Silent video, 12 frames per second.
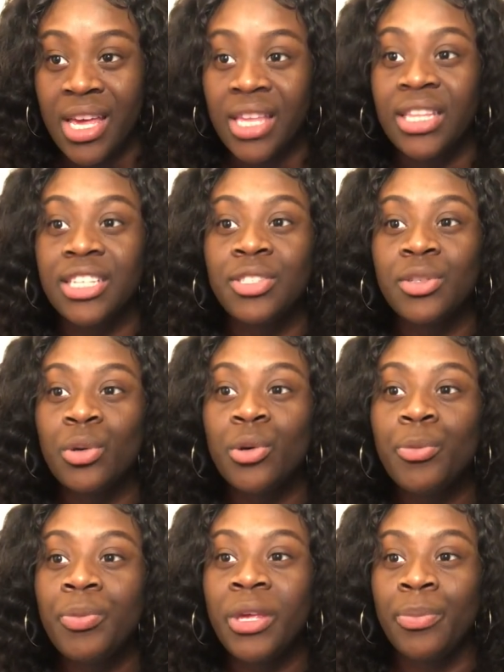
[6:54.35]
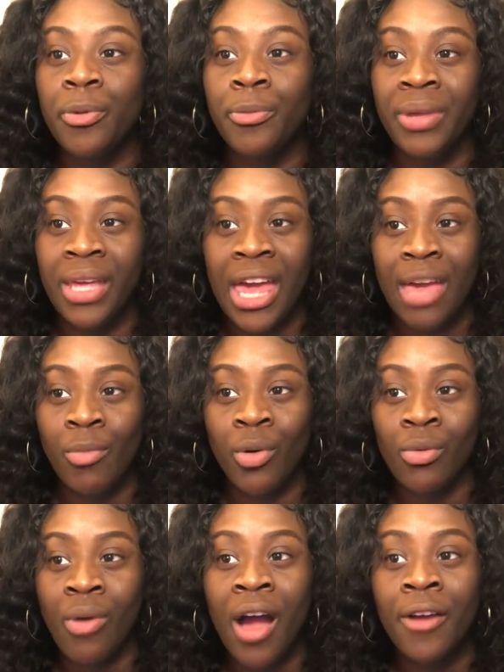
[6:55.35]
These 2 people became a
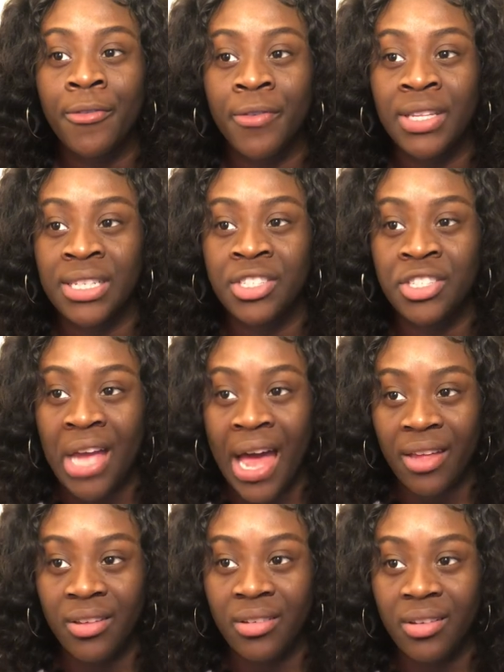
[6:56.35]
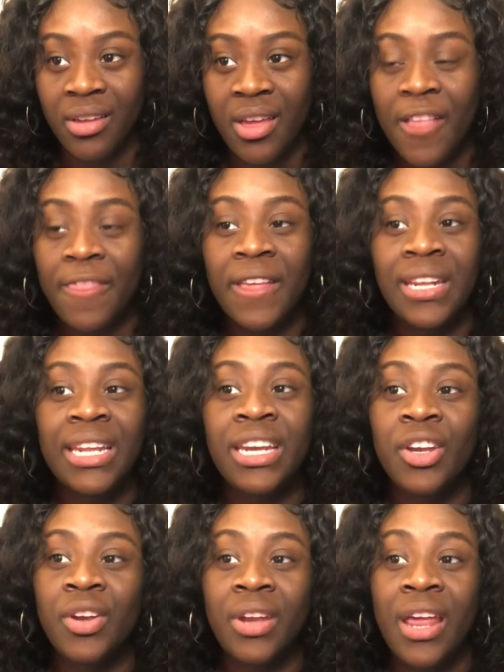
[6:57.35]
rock for this child. They
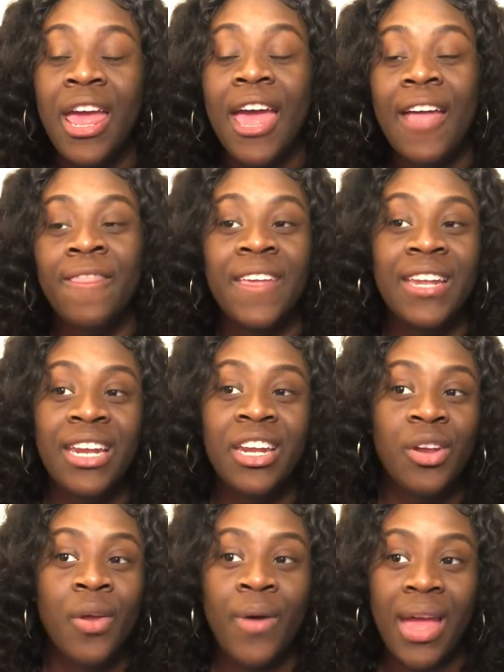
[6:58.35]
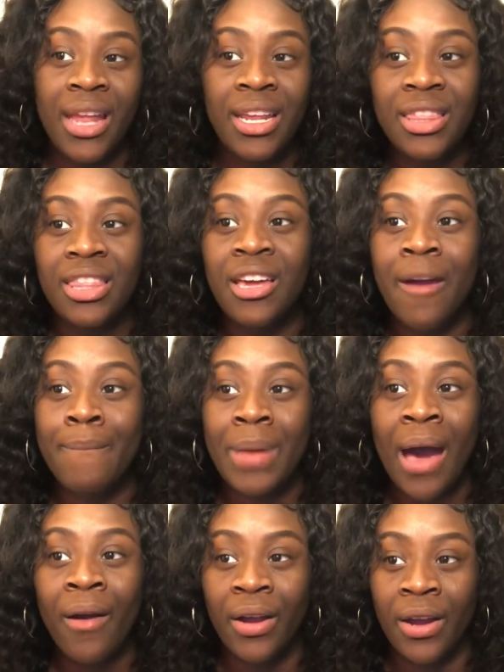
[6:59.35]
didn't know anything
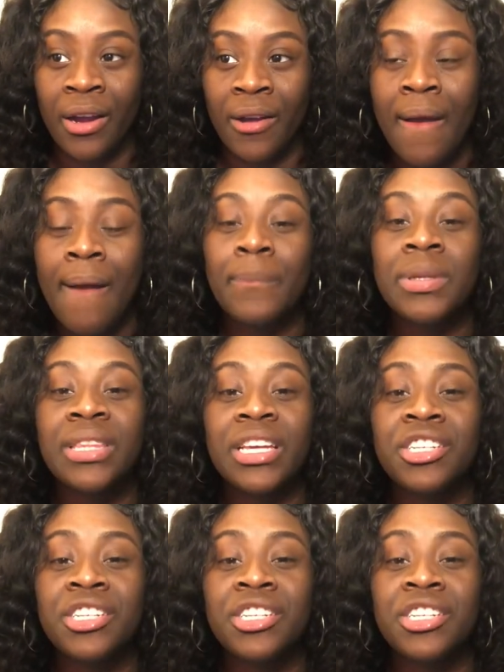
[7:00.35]
about her, but they